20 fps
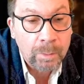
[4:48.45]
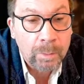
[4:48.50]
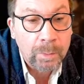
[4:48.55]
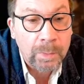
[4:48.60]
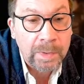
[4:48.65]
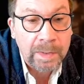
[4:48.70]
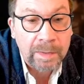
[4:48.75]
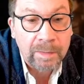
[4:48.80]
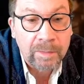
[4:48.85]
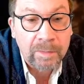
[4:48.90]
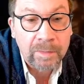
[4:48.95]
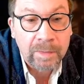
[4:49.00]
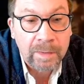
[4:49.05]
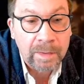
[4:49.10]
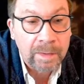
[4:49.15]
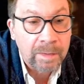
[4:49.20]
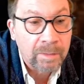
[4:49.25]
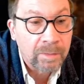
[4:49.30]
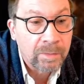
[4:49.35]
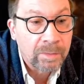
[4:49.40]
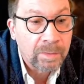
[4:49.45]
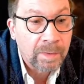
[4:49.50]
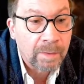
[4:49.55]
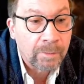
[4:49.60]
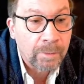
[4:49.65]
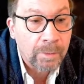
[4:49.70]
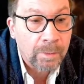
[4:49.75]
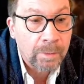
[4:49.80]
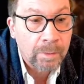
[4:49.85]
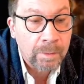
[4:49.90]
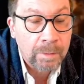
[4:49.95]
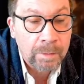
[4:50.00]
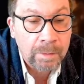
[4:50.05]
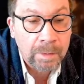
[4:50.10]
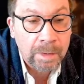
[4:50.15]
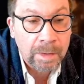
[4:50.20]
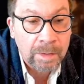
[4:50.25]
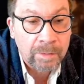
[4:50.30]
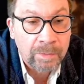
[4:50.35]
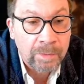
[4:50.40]
We can see several
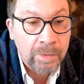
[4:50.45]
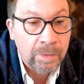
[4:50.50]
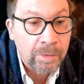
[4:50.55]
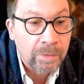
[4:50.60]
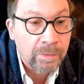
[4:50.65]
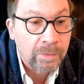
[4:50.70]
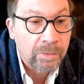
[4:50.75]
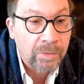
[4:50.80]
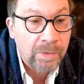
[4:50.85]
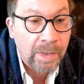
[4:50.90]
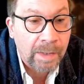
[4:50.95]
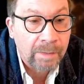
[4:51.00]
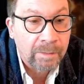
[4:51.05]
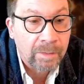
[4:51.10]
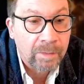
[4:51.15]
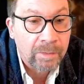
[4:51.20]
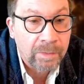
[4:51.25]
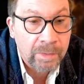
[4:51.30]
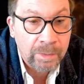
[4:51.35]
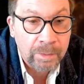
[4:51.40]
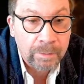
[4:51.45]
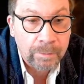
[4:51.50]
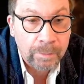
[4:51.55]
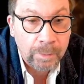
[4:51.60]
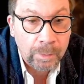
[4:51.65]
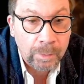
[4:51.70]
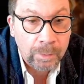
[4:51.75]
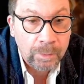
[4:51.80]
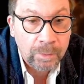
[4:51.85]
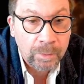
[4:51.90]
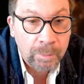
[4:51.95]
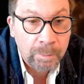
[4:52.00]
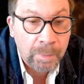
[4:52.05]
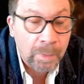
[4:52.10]
excursions down to 0 volts,